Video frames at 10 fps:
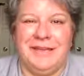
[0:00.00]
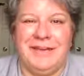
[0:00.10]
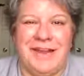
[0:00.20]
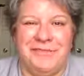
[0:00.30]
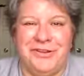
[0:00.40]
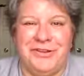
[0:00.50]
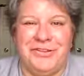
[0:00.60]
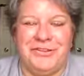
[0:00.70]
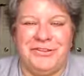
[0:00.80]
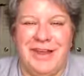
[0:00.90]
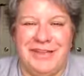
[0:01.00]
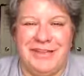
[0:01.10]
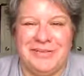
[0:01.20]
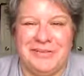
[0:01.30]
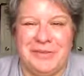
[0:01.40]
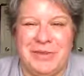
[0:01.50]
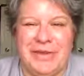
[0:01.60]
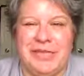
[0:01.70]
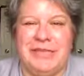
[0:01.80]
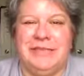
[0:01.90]
Good afternoon. Hello,
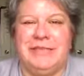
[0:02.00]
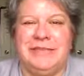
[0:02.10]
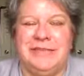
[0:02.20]
everybody.